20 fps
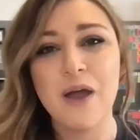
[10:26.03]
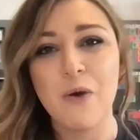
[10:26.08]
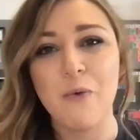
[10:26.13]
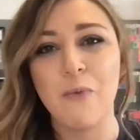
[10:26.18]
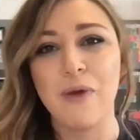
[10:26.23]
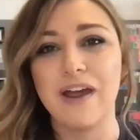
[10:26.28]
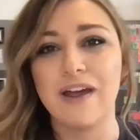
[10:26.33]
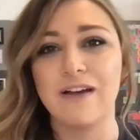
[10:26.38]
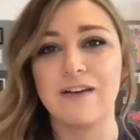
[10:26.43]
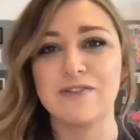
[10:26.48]

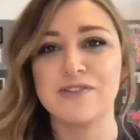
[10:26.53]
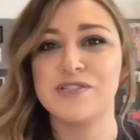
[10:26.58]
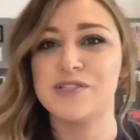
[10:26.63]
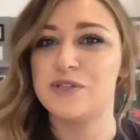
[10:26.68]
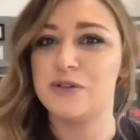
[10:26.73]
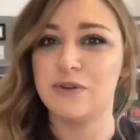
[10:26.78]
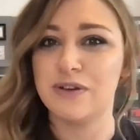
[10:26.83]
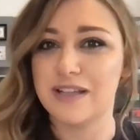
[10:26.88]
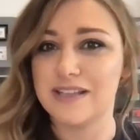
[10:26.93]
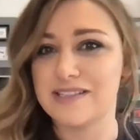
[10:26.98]
where
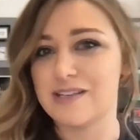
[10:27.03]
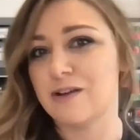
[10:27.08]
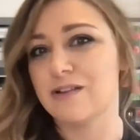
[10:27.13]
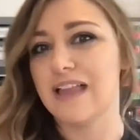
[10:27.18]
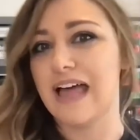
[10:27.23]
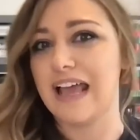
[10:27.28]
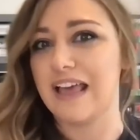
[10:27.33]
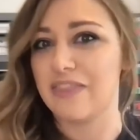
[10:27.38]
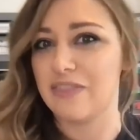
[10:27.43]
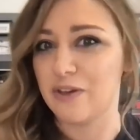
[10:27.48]
students are
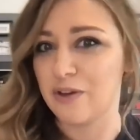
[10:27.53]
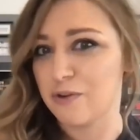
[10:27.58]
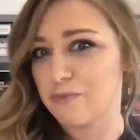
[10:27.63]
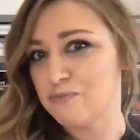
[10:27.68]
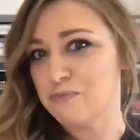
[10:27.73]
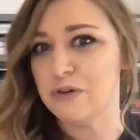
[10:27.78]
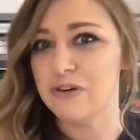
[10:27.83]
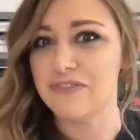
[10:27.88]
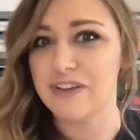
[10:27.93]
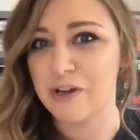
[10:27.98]
like the
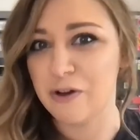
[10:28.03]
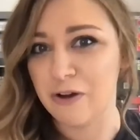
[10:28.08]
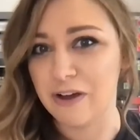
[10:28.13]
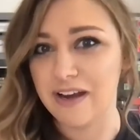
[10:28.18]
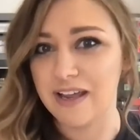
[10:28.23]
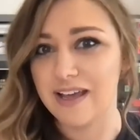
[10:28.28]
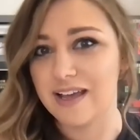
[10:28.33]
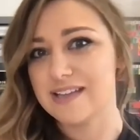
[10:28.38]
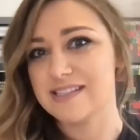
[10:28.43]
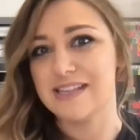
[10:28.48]
movie
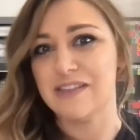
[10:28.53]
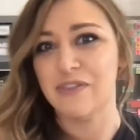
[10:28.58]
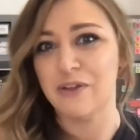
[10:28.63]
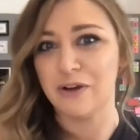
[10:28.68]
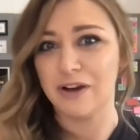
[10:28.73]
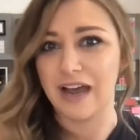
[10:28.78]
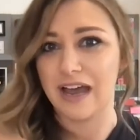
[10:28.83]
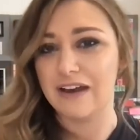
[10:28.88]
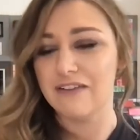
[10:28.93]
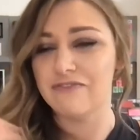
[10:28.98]
critics and
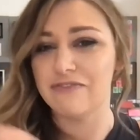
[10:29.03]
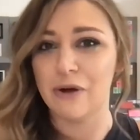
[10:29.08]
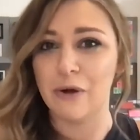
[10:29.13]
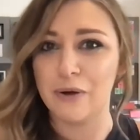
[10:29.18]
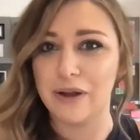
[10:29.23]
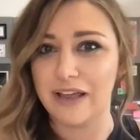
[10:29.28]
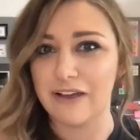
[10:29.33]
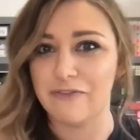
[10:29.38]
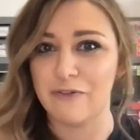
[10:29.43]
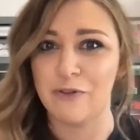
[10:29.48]
they're kind of
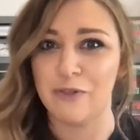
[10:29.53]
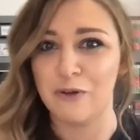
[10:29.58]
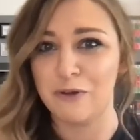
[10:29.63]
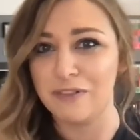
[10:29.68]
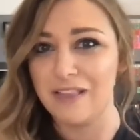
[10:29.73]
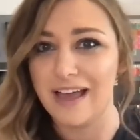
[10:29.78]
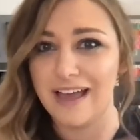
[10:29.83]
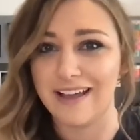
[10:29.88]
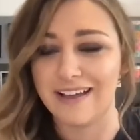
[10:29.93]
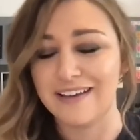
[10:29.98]
voting for their
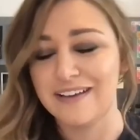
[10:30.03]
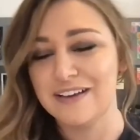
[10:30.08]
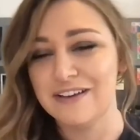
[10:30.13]
like